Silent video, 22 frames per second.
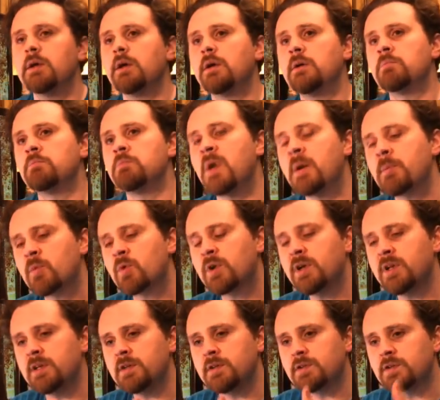
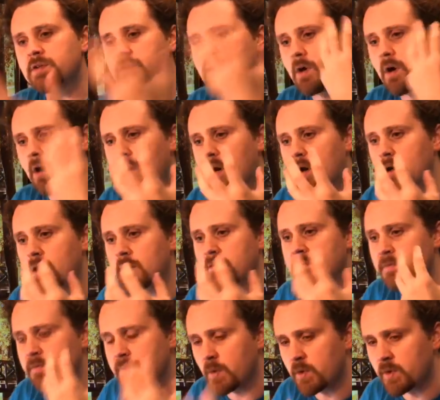Memories are
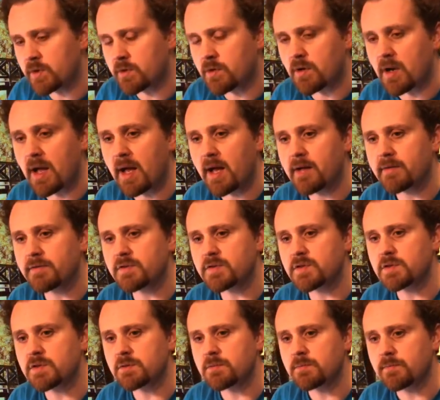
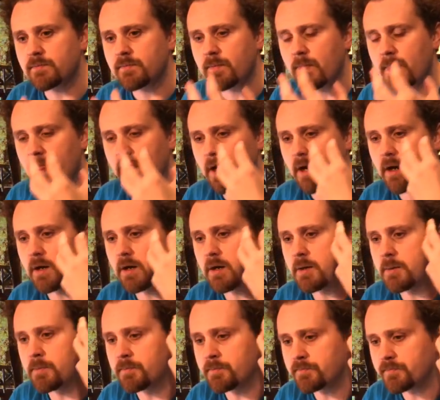photographs
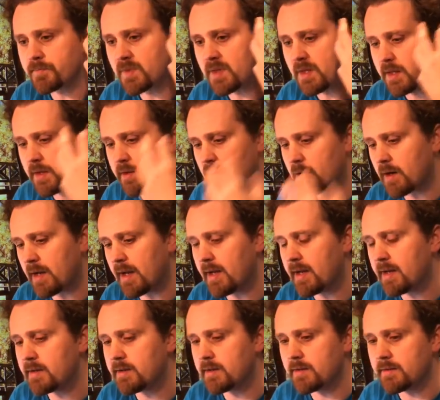um, in our
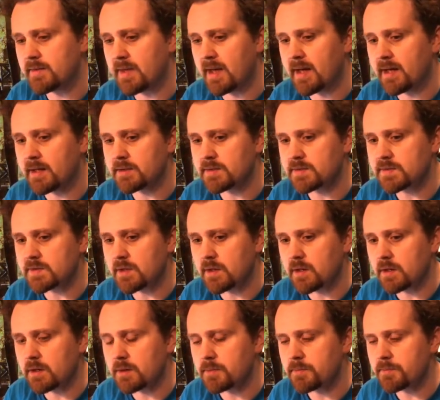head that,
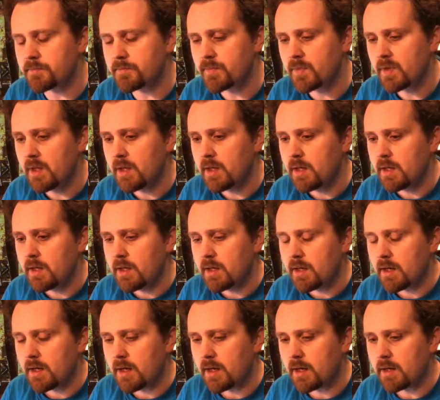um,
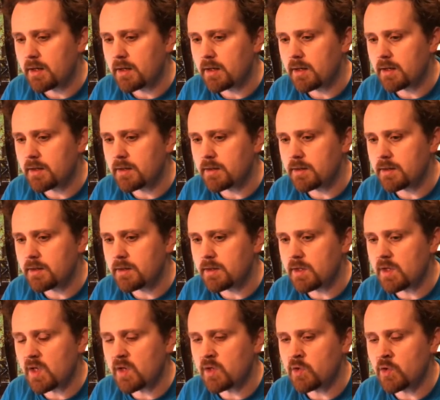
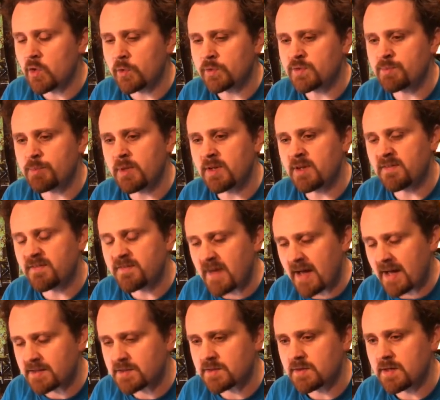you know, it's been a
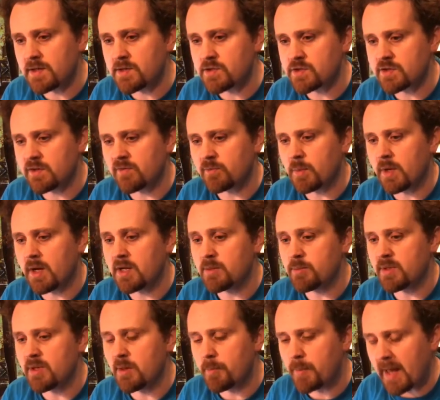fascination of mine,
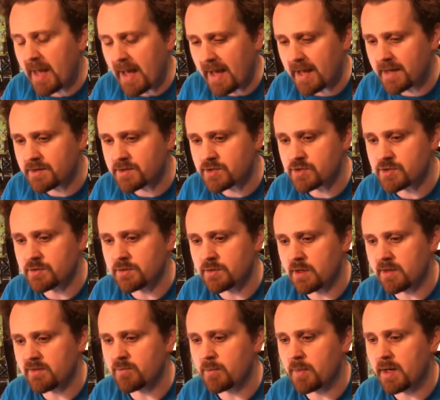been a passion
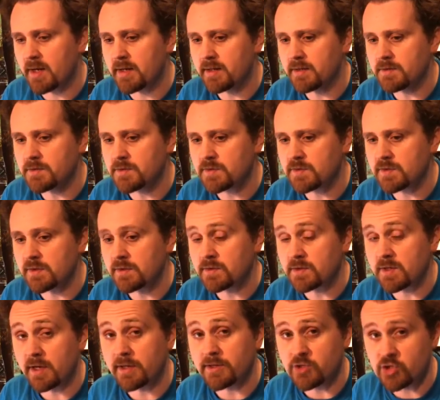of mine since
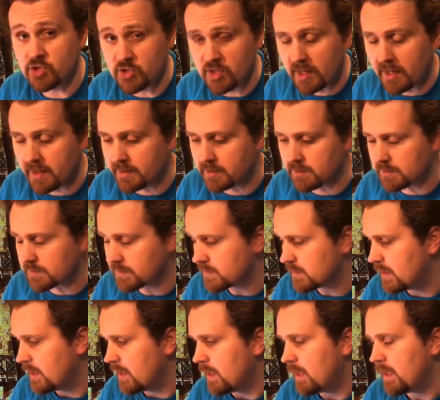a child
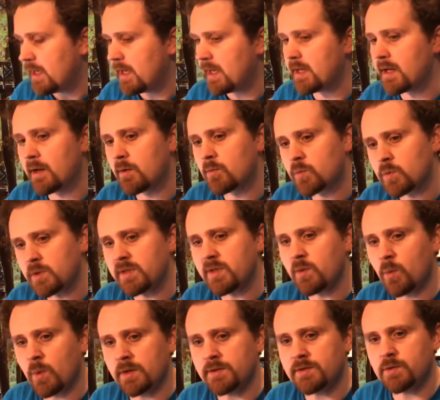and I really
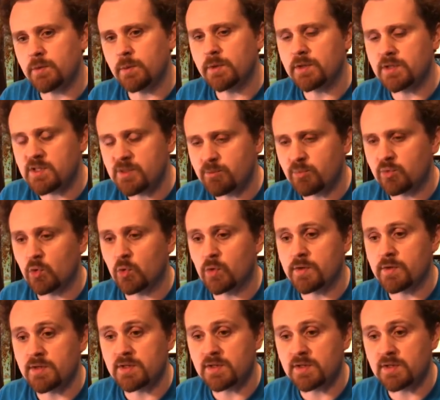want to explore this